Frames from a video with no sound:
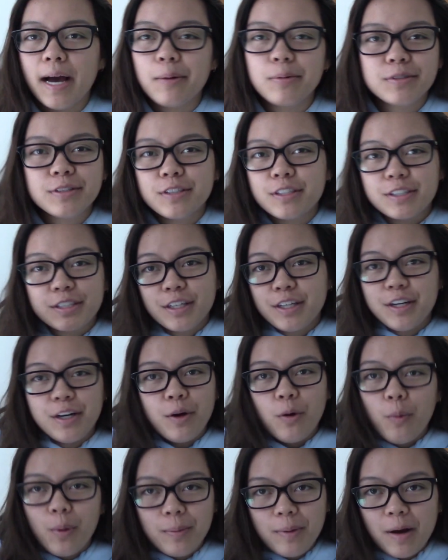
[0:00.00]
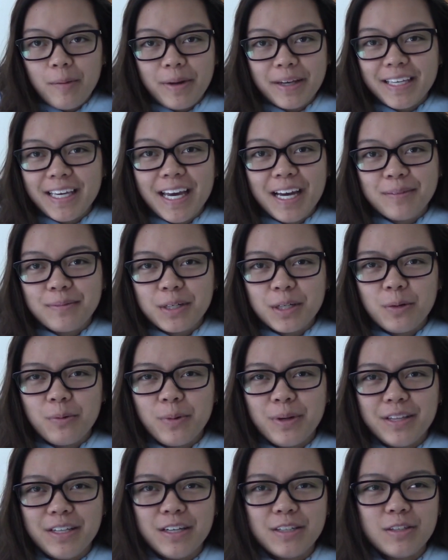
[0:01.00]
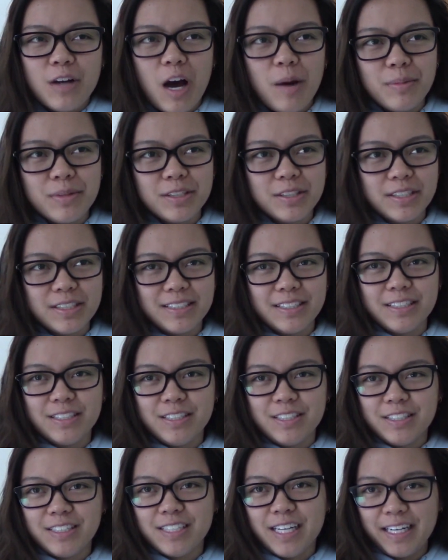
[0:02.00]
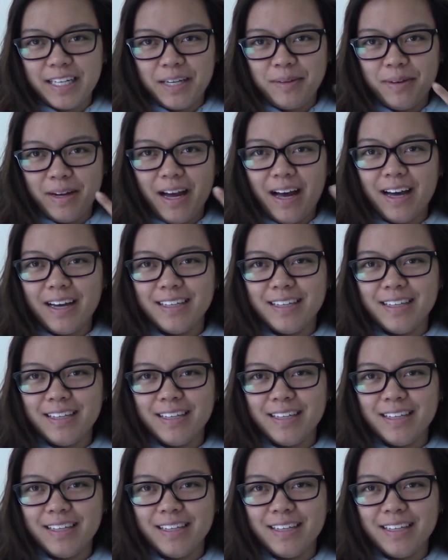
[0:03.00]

I wasn't just gonna whip out my camera when the optometrist is just checking my